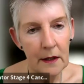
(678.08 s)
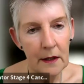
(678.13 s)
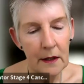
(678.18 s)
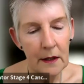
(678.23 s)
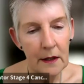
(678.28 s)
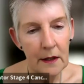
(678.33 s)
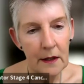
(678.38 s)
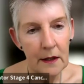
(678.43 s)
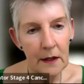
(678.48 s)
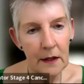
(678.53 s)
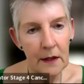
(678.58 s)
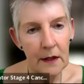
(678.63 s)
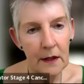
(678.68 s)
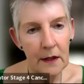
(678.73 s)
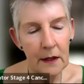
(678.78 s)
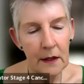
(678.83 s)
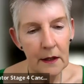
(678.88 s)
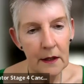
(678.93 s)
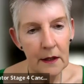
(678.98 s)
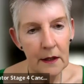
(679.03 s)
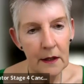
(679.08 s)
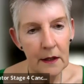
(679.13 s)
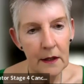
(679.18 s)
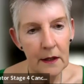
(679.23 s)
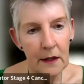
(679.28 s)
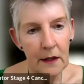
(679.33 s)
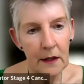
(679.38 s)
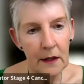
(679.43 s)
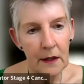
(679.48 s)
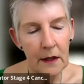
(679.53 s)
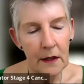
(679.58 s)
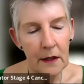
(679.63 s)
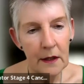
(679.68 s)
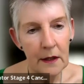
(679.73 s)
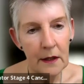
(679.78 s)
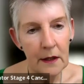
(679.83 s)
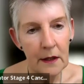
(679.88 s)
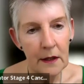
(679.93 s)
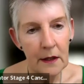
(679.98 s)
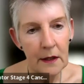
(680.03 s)

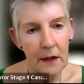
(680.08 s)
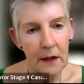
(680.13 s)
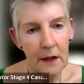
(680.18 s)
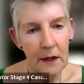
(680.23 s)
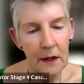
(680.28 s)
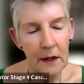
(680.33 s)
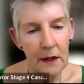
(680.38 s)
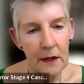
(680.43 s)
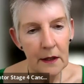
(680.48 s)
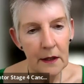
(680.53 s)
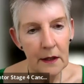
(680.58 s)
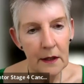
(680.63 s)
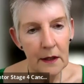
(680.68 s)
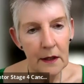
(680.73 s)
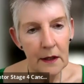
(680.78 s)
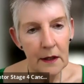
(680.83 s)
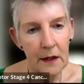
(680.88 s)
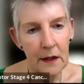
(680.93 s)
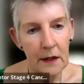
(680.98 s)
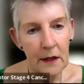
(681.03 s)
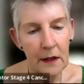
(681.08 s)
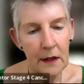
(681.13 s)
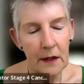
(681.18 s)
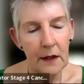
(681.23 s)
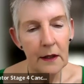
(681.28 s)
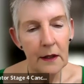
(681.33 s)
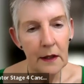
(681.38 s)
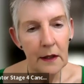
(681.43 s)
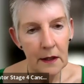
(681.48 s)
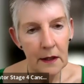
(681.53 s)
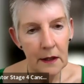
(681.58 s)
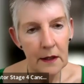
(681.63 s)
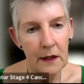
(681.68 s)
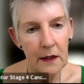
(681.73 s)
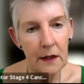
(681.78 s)
No words are spoken by the person on screen.